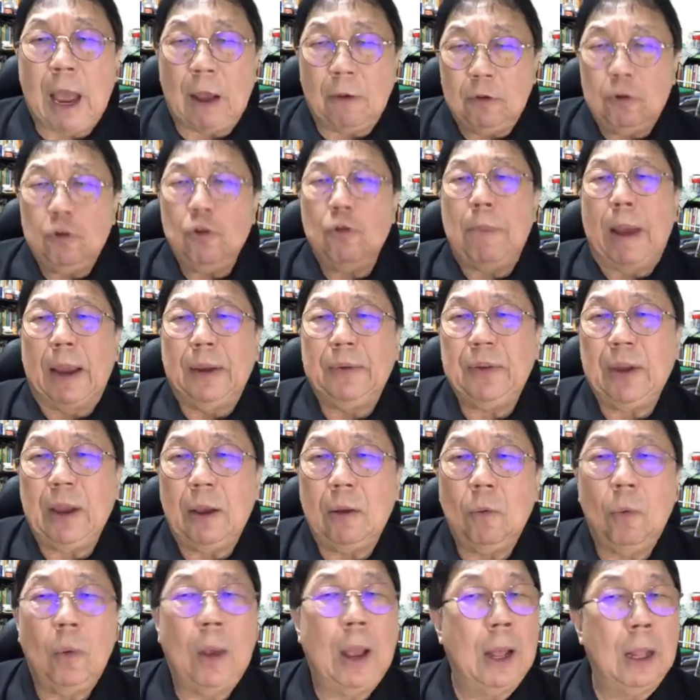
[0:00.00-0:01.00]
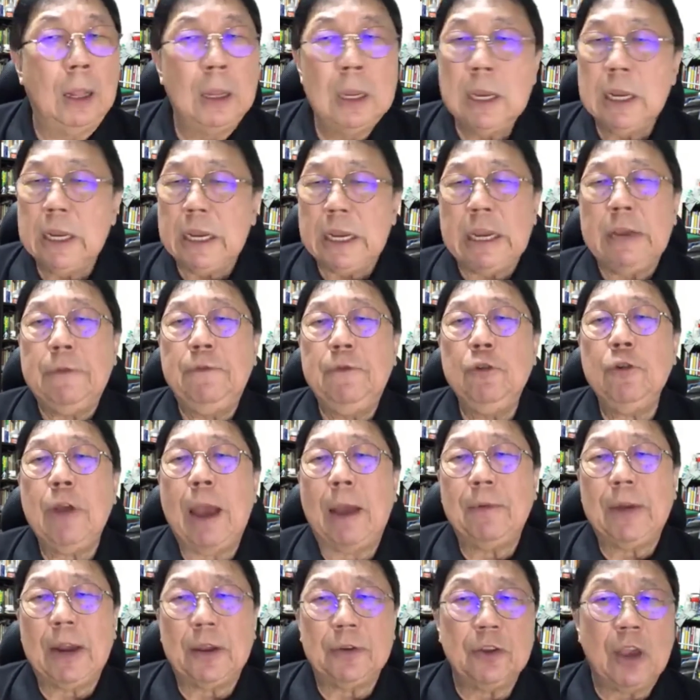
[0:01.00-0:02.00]
I will do myself. Well, if you
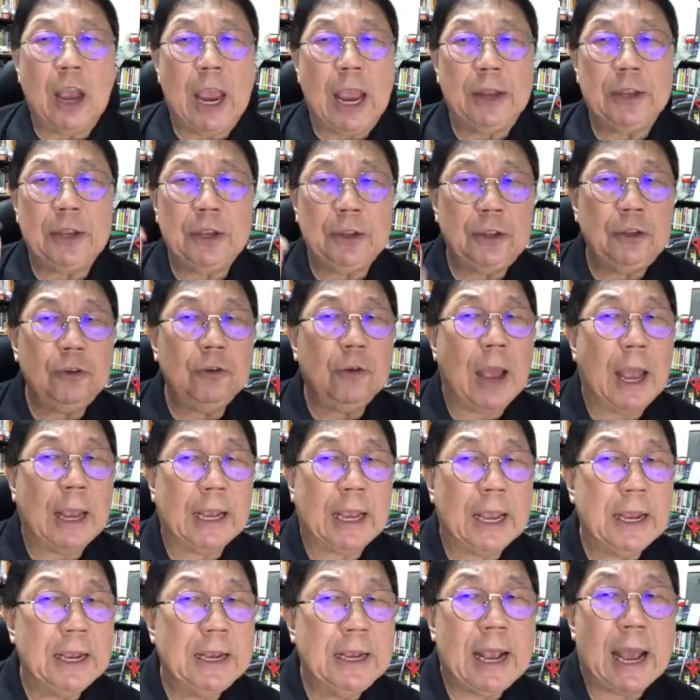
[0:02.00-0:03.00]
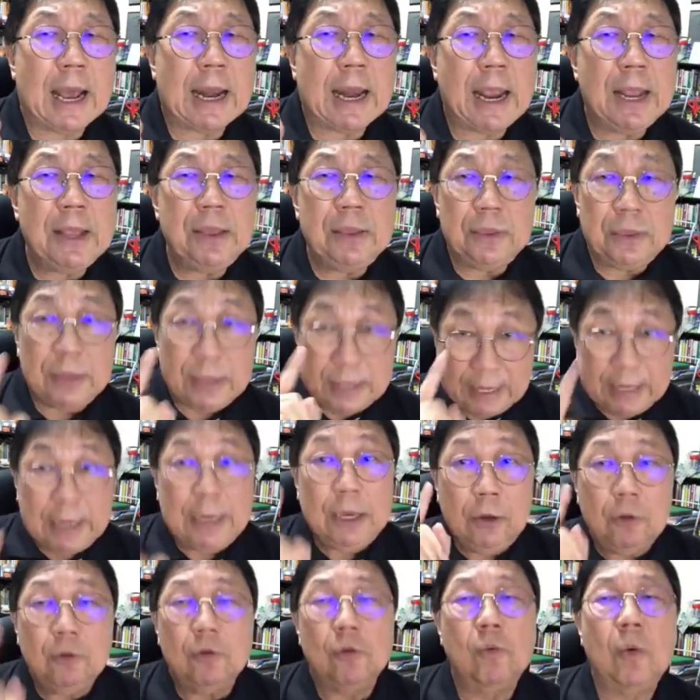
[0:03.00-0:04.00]
have that sort of attitude, I can
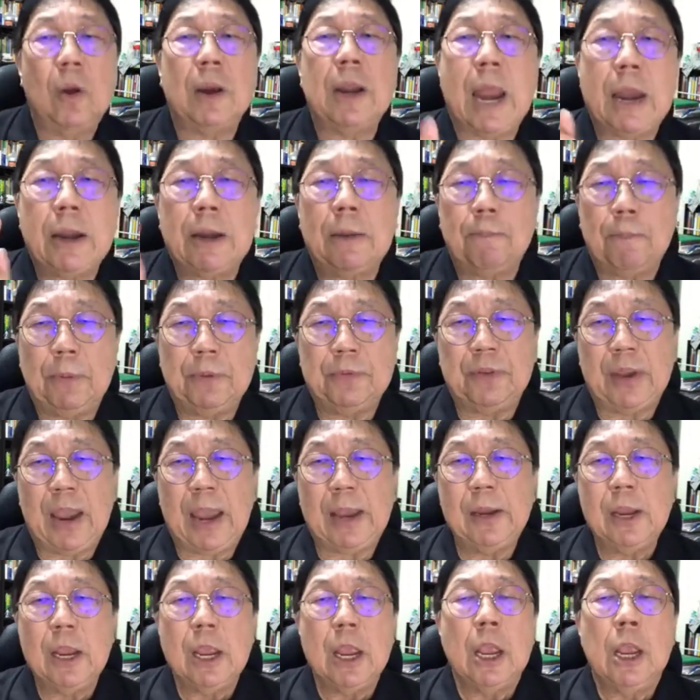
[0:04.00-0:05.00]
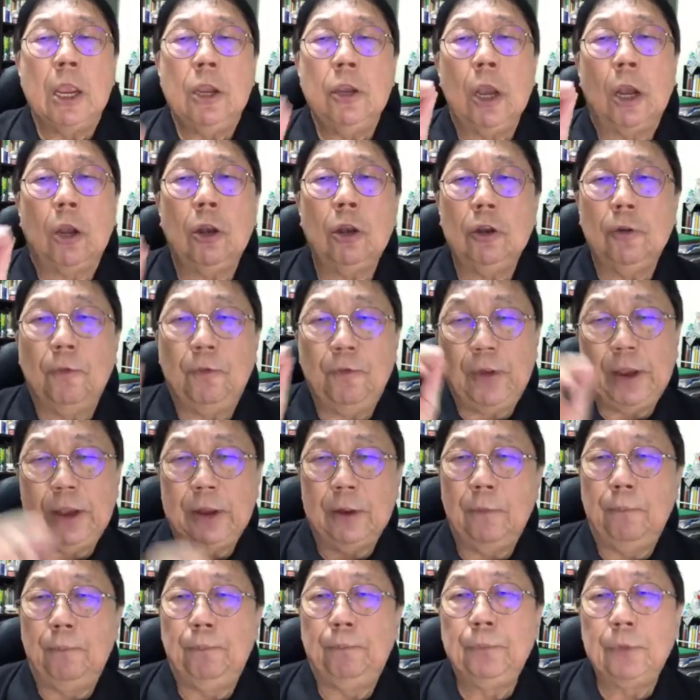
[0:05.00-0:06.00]
guarantee you 100% you're going to
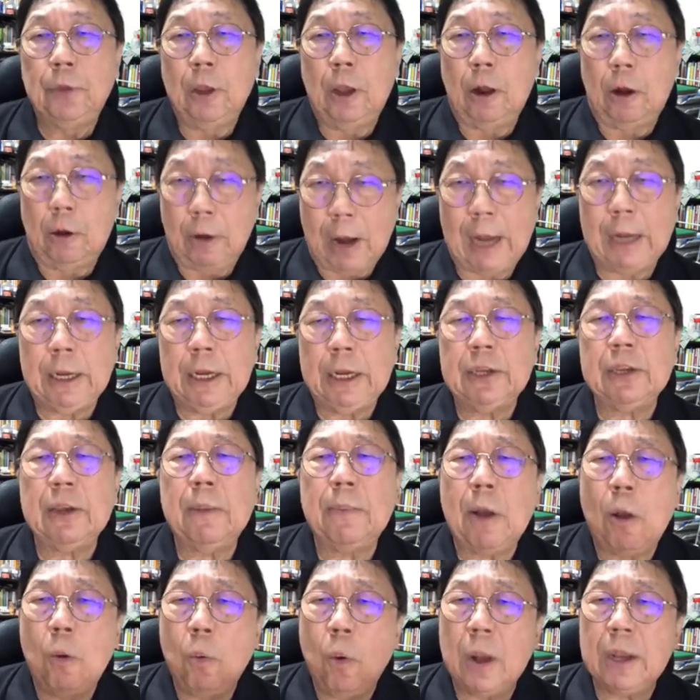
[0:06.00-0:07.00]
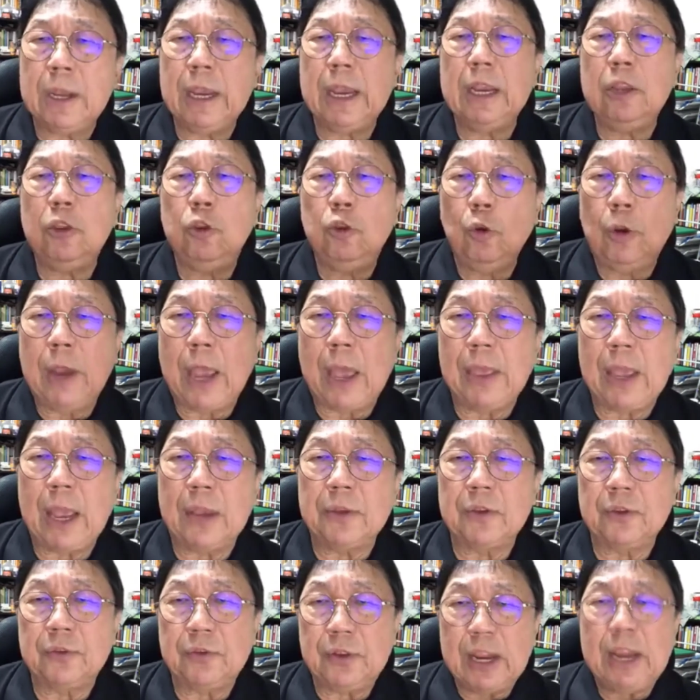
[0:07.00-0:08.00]
fail. All right? It's about working together
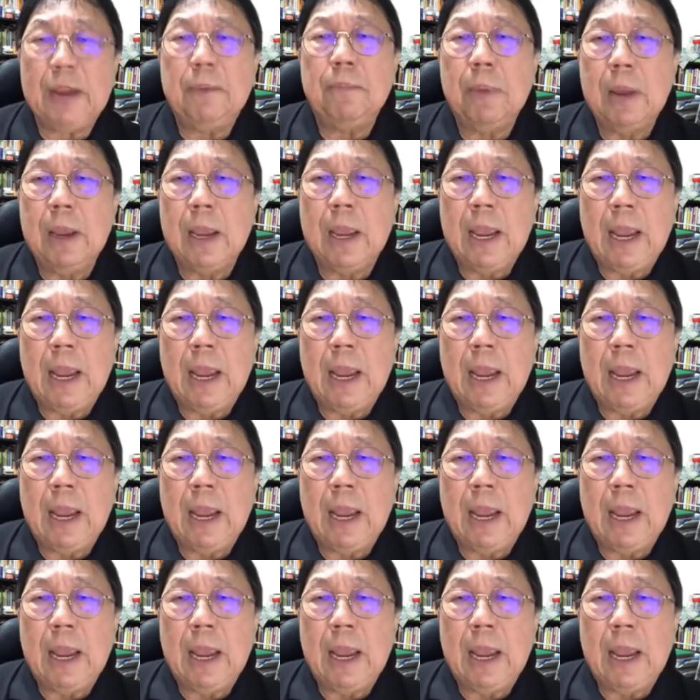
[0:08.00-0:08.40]
as a team.